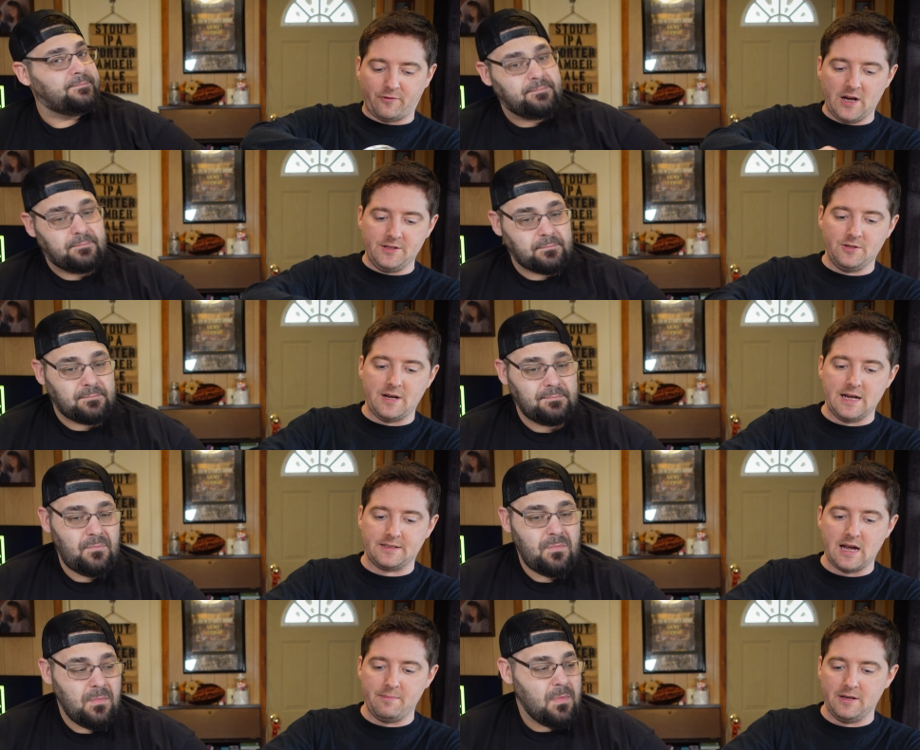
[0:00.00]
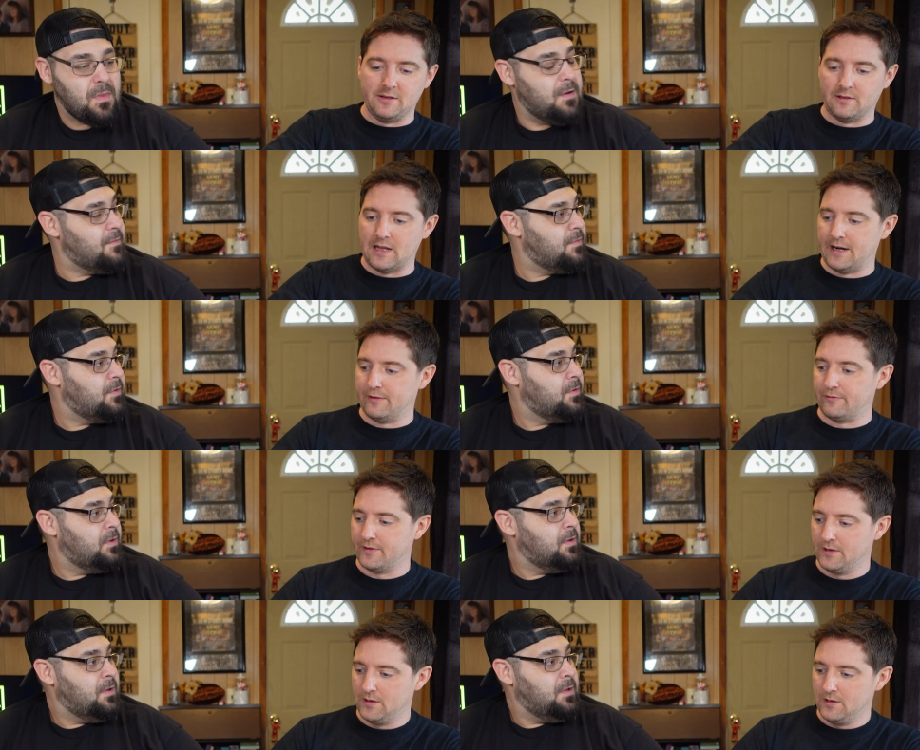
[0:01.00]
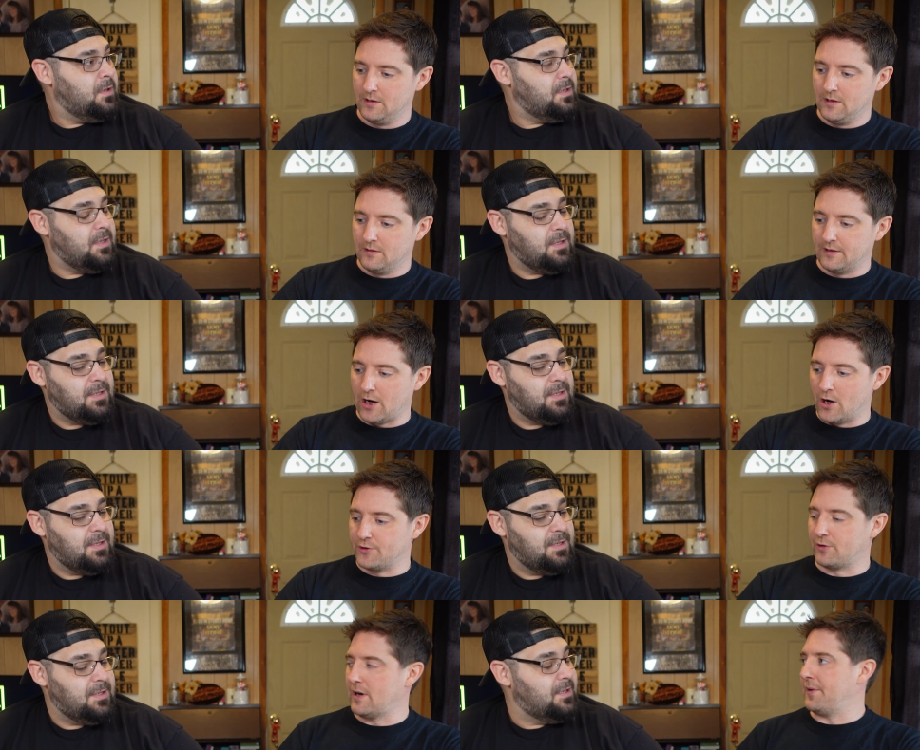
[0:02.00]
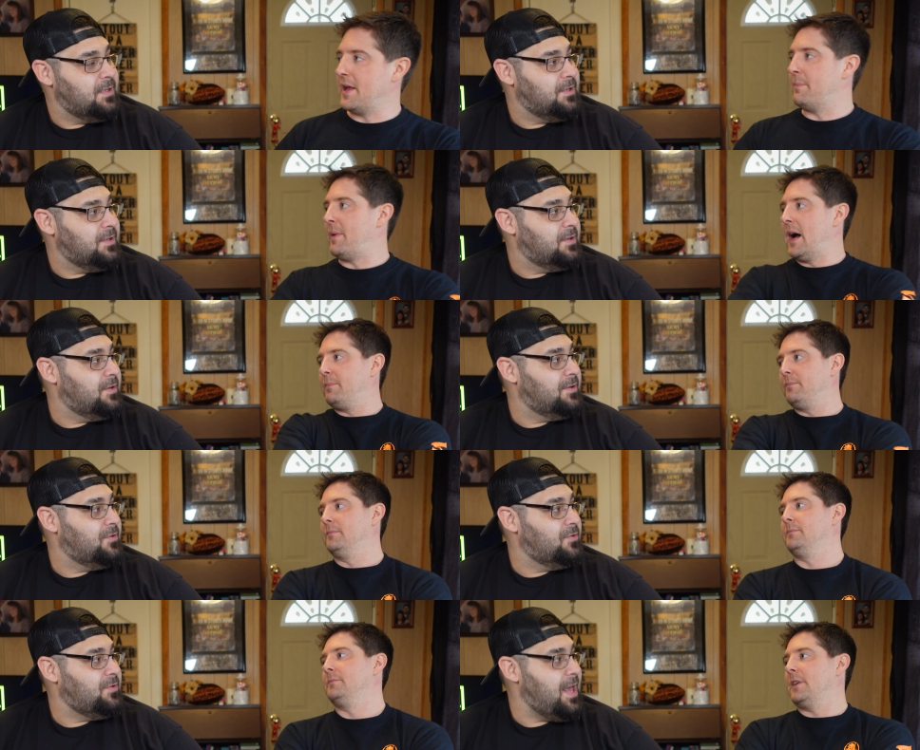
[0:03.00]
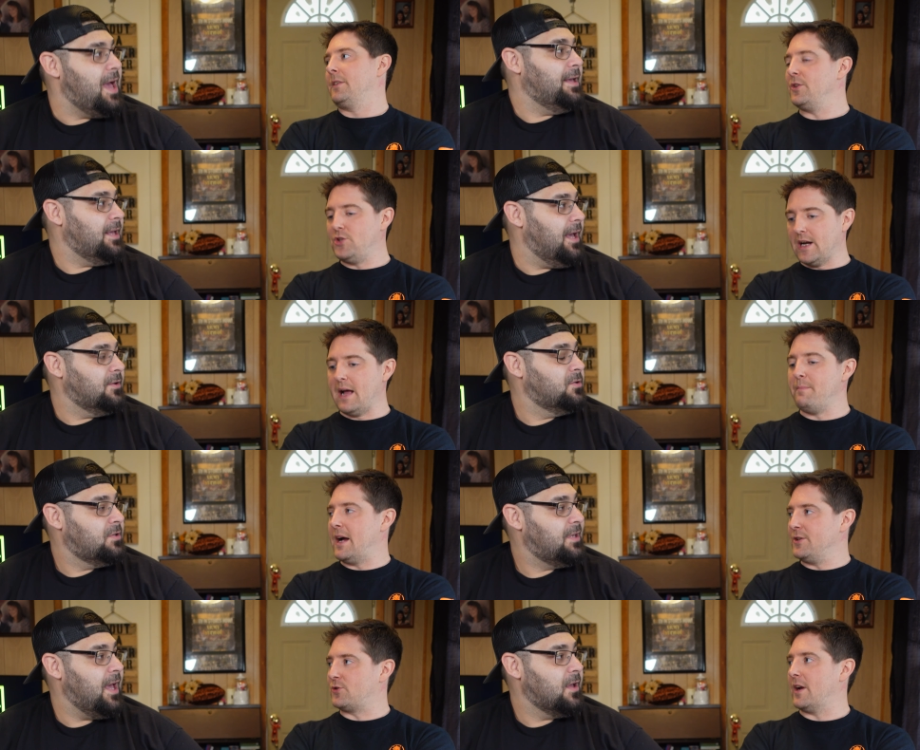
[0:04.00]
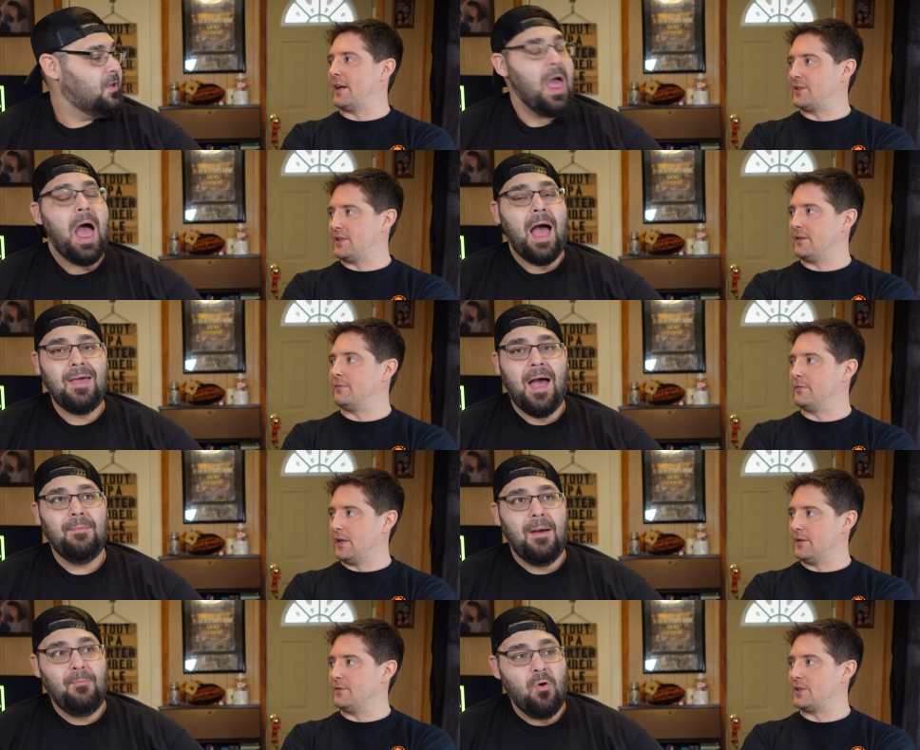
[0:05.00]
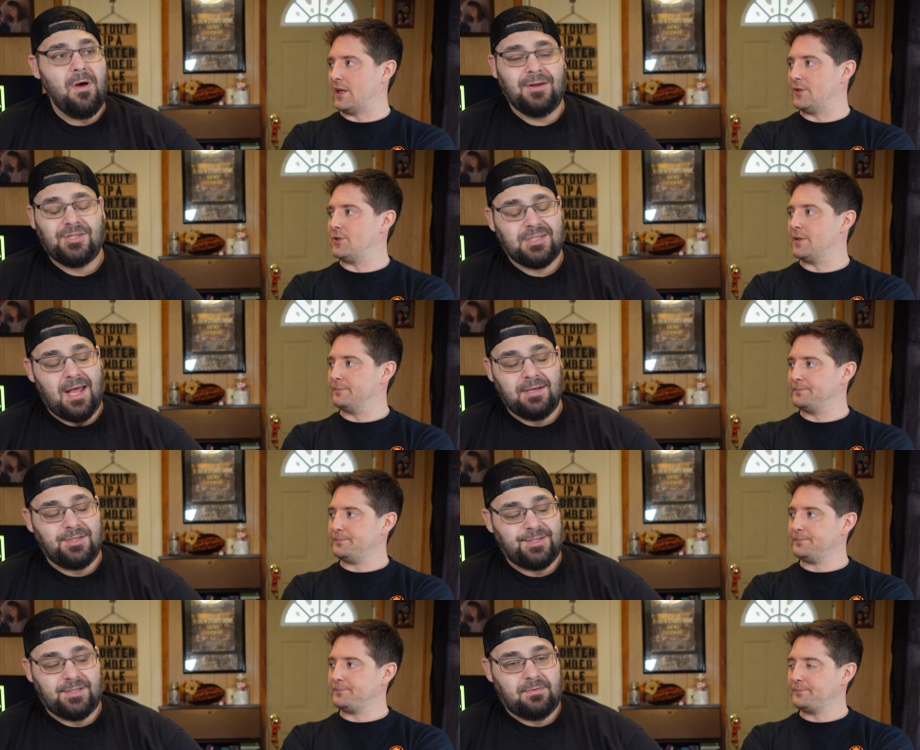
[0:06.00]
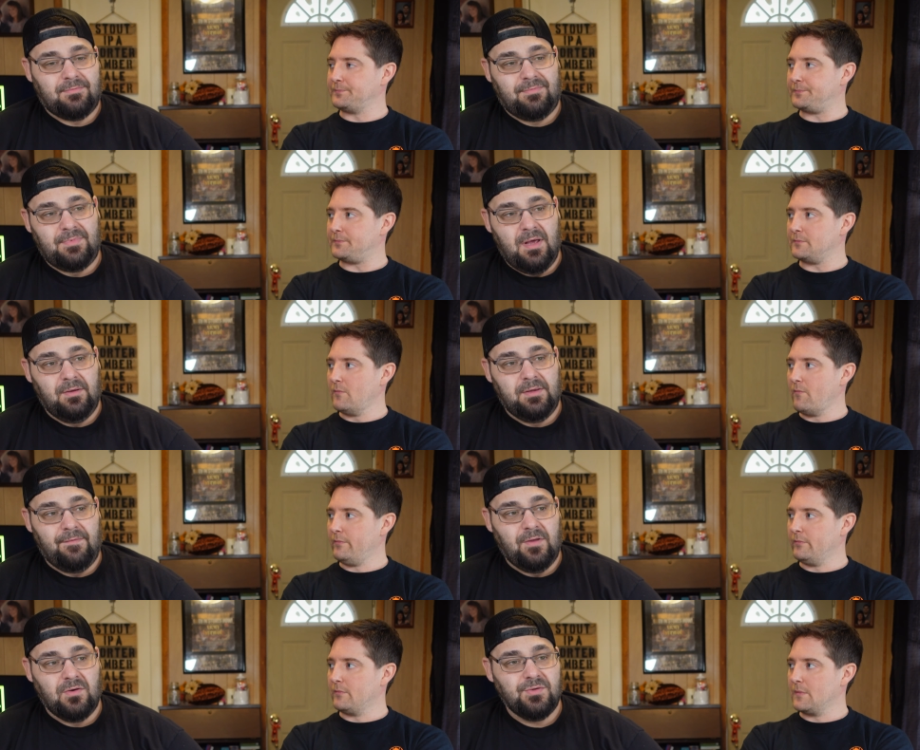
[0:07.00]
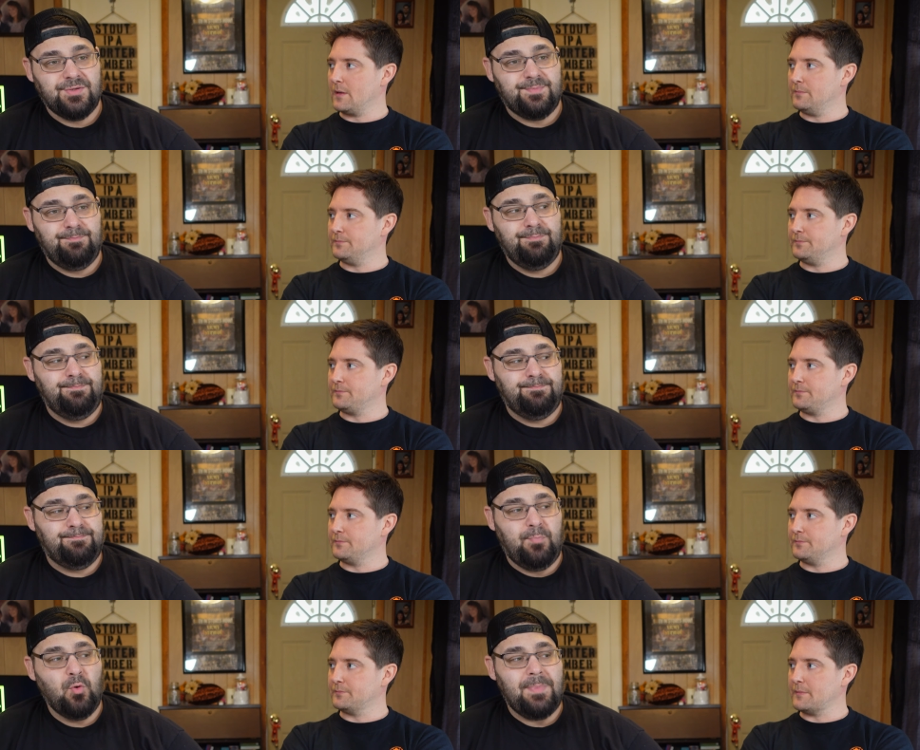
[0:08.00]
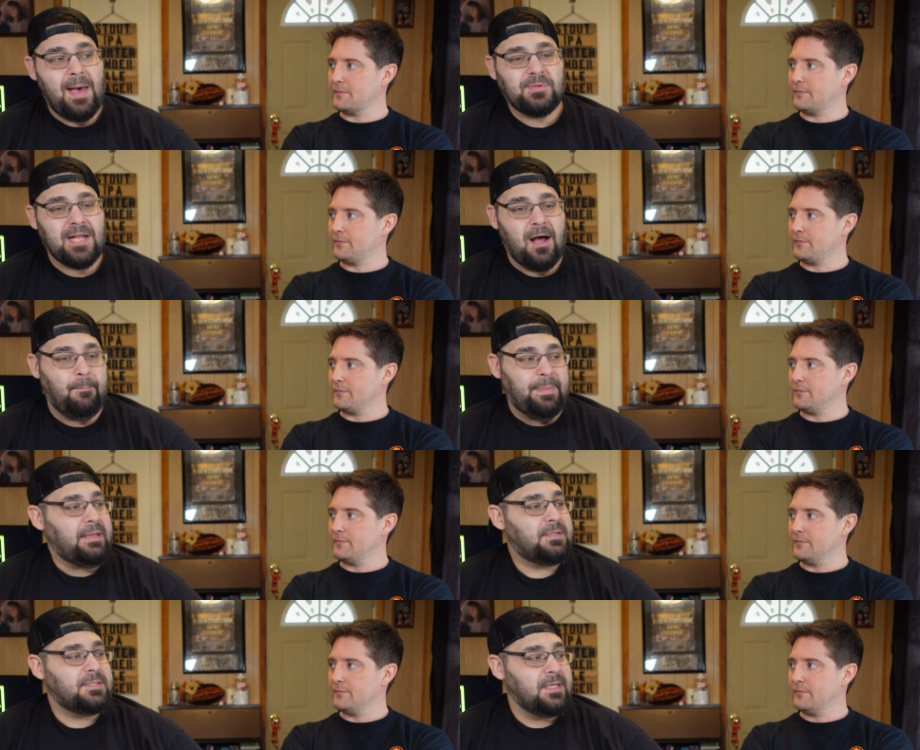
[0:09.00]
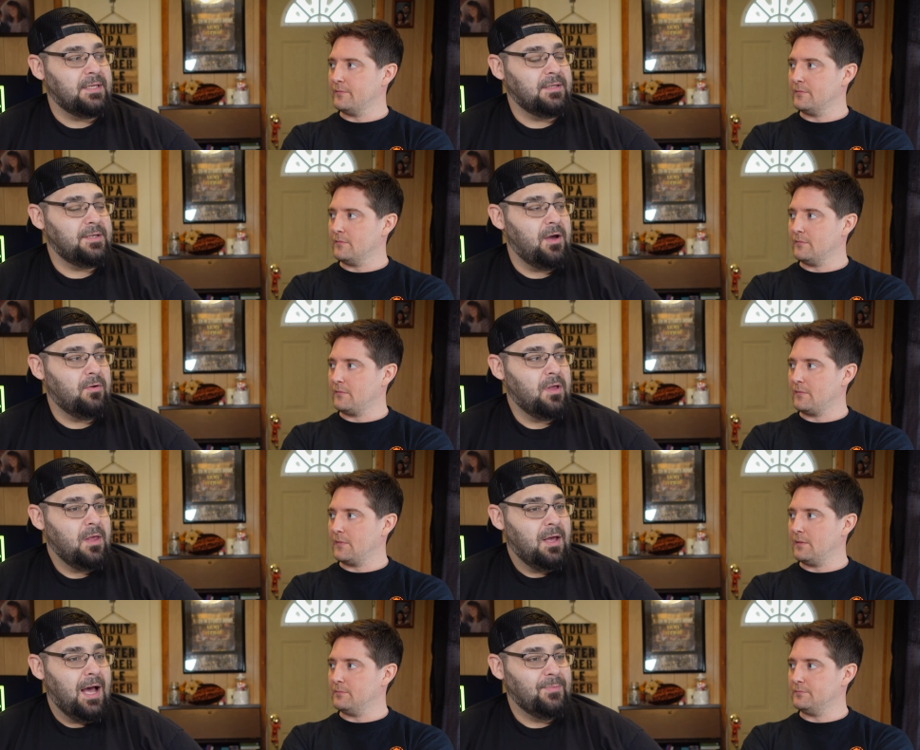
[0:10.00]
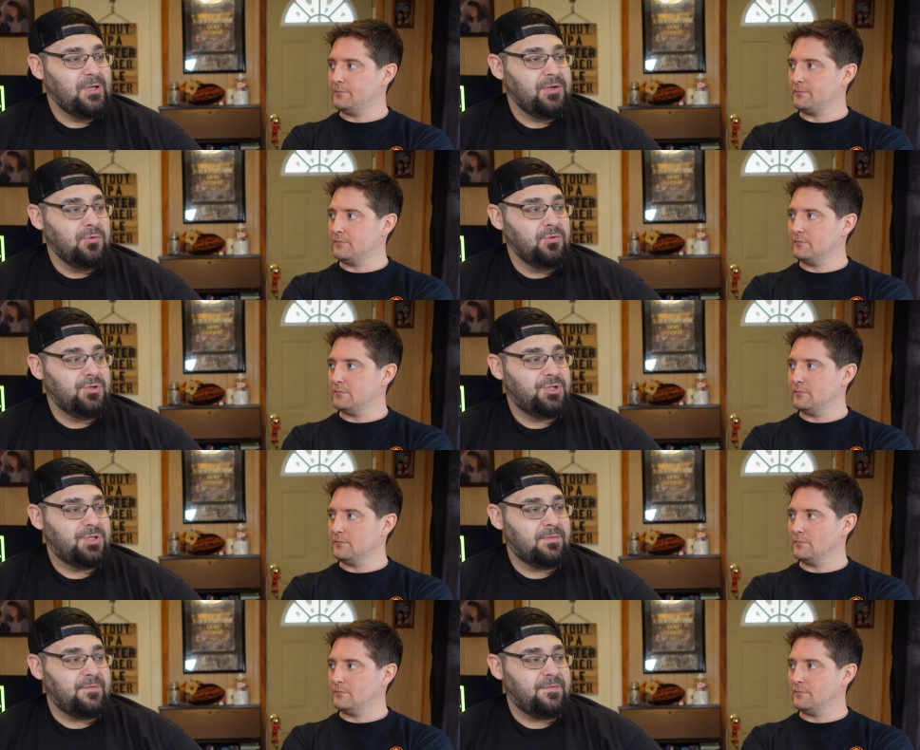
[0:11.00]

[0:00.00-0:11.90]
Speaker 1: friends, you guys got me into a lot of like underground hip hop. Yeah, the yeah, Jedi mind yeah. tricks. And, I, am
Speaker 2: more. Stuff. I just, I just, you know, love those boom bap style beats, and you know, I'm a huge